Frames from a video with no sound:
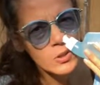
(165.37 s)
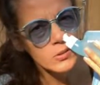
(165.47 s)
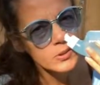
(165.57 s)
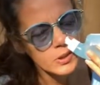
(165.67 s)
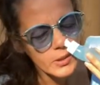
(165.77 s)

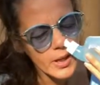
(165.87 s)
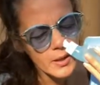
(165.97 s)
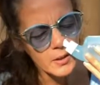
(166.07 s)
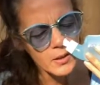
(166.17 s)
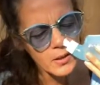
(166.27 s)
tilt the head a
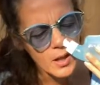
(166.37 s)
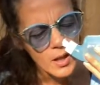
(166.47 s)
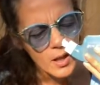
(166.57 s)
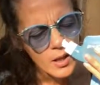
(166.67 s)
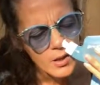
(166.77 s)
little.
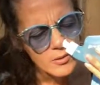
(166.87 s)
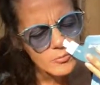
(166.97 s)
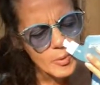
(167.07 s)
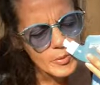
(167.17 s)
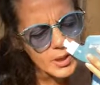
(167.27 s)

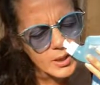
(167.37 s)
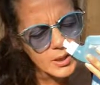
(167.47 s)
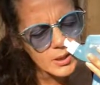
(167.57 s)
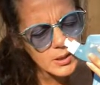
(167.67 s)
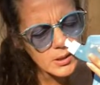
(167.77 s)
Remember the
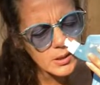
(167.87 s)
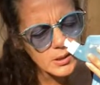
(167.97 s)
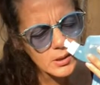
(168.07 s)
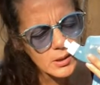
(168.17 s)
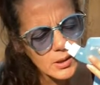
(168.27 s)
kick.